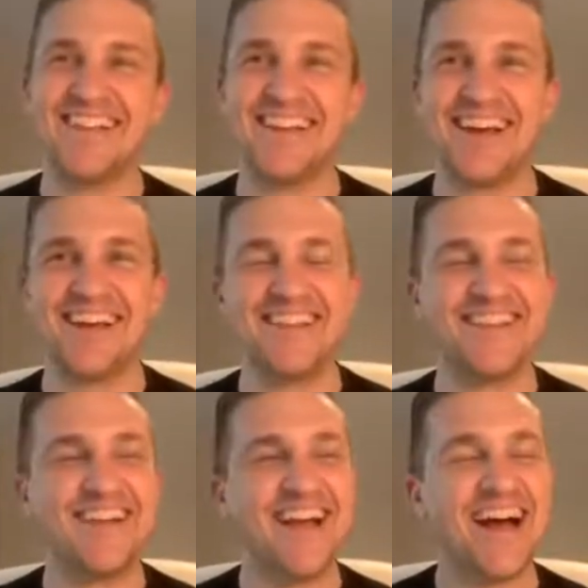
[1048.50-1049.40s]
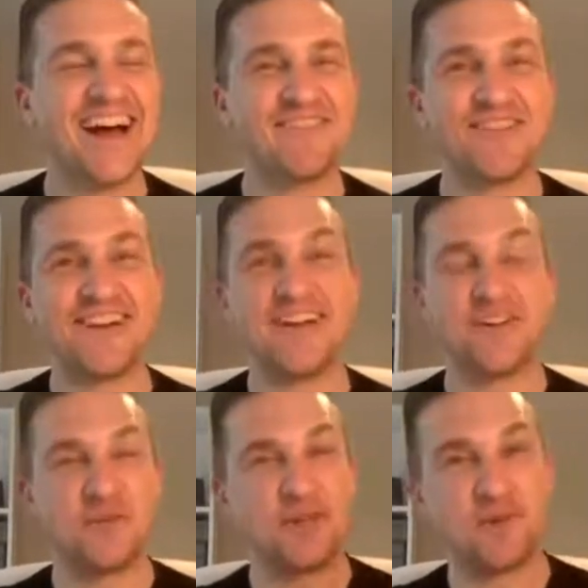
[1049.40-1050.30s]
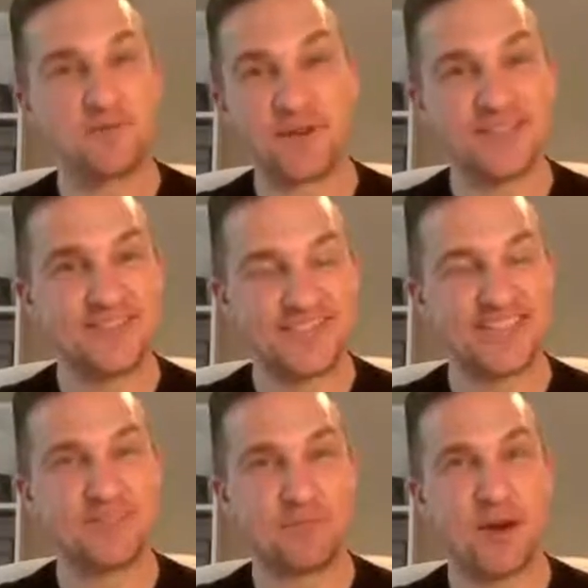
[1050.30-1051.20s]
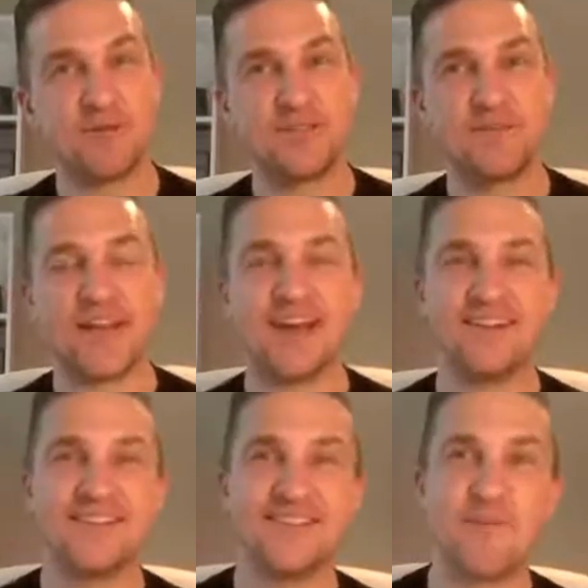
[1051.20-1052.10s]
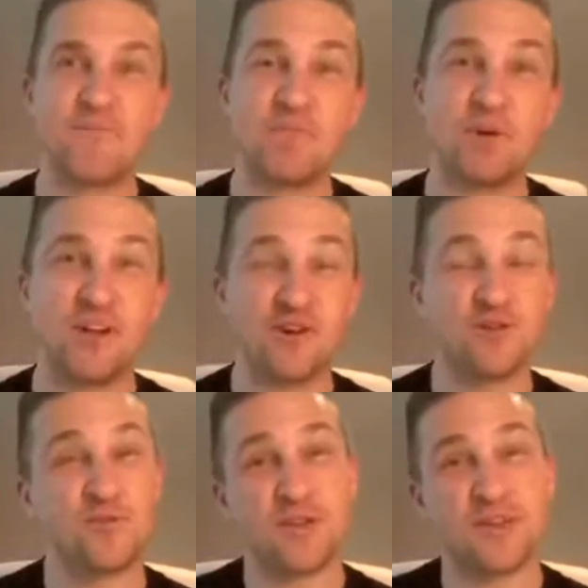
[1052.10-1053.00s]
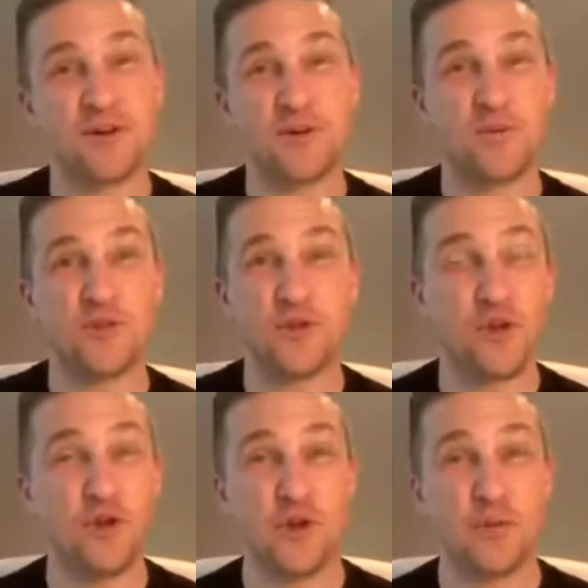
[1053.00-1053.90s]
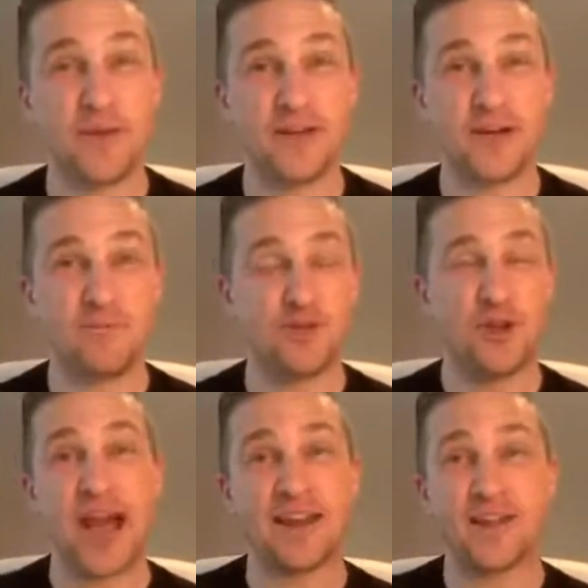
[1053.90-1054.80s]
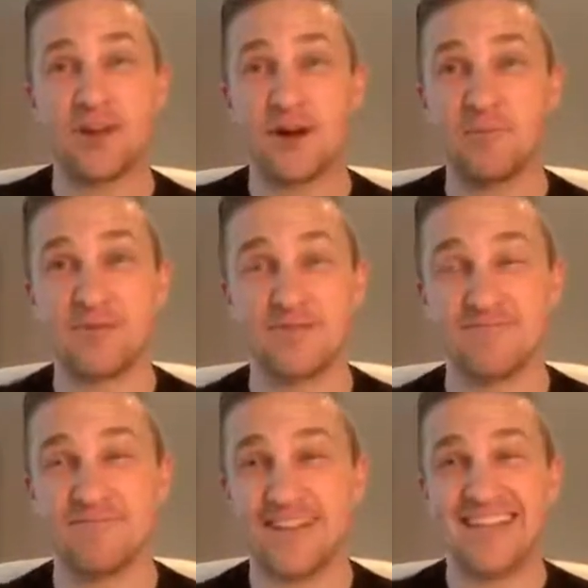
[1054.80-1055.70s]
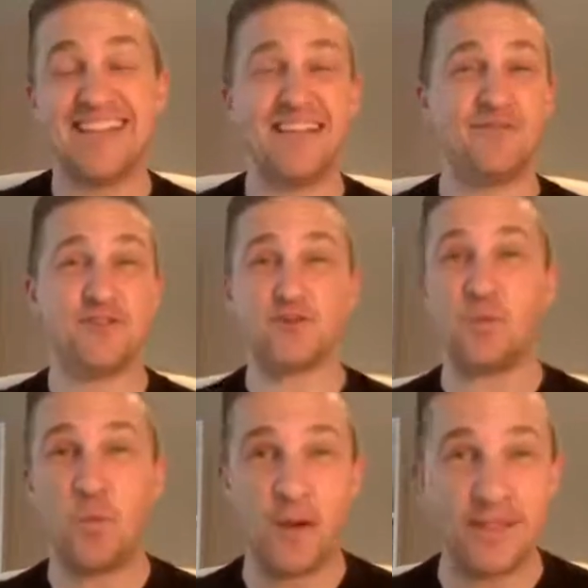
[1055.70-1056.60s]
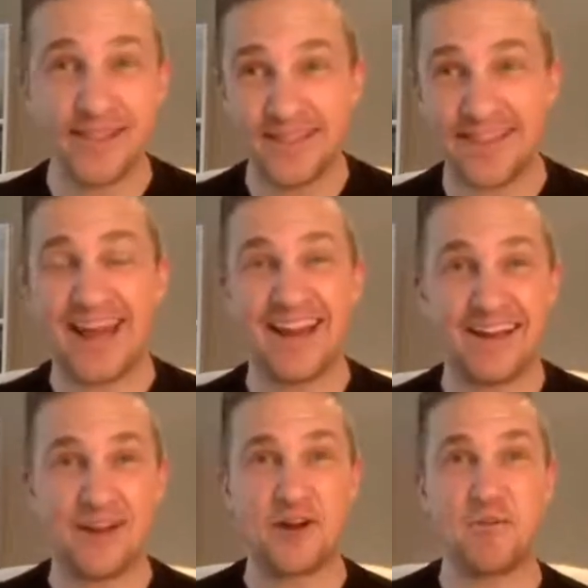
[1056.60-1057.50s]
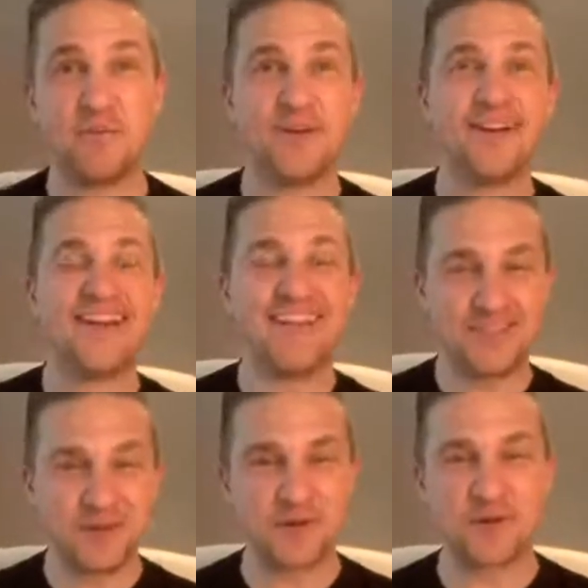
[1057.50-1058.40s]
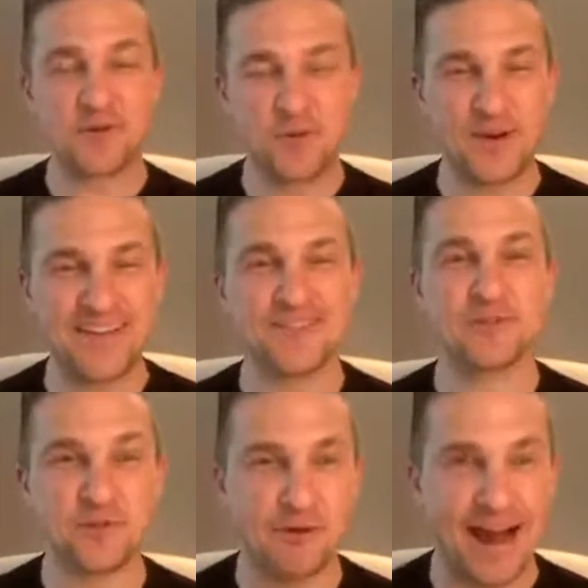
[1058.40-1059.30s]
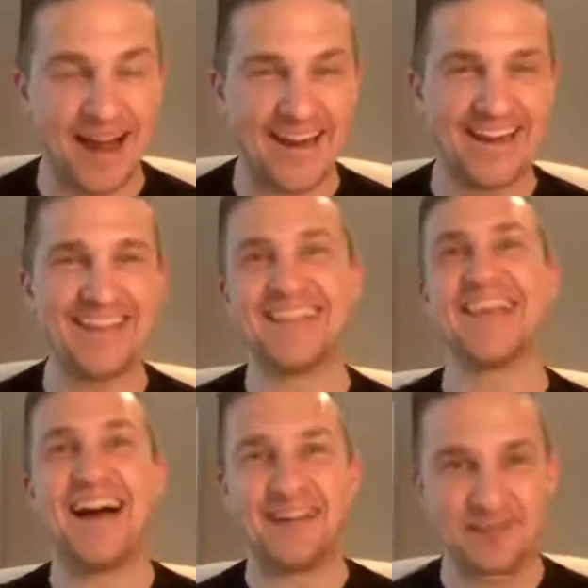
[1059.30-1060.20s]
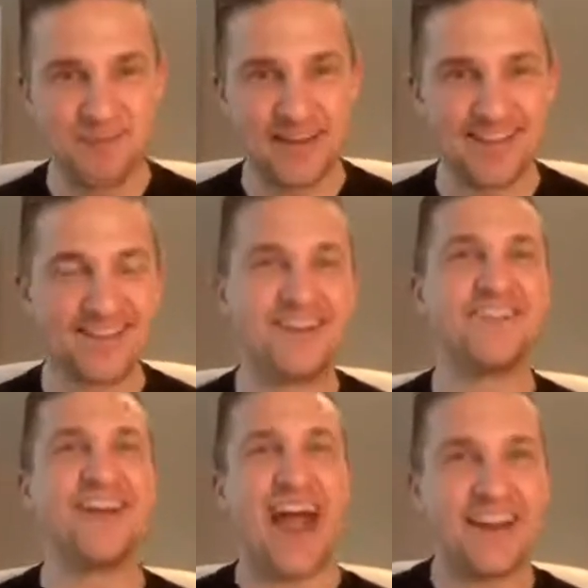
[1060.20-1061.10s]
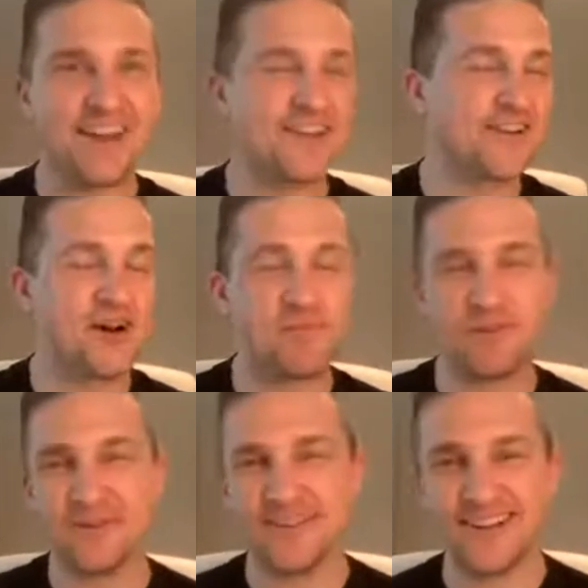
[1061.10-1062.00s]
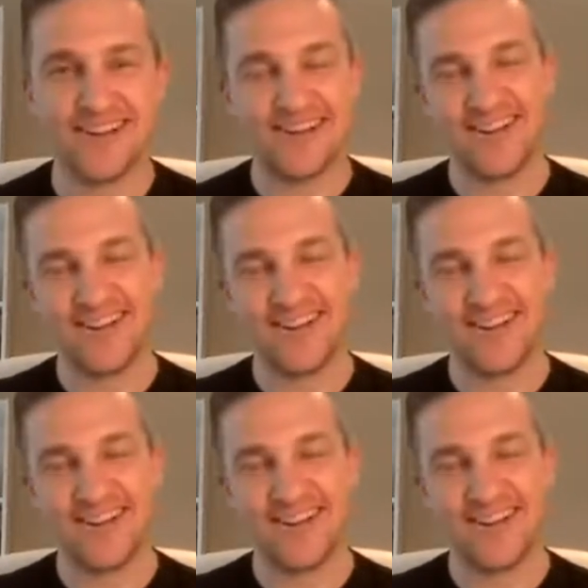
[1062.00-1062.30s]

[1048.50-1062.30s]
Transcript: and, and, and for Leon to win those six Premiership titles, but he also won Don and won two European Cups, two Heineken Cups, and, and he didn't even just win the Heineken Cup. He scored the winning try in the last minute of the Heineken Cup, and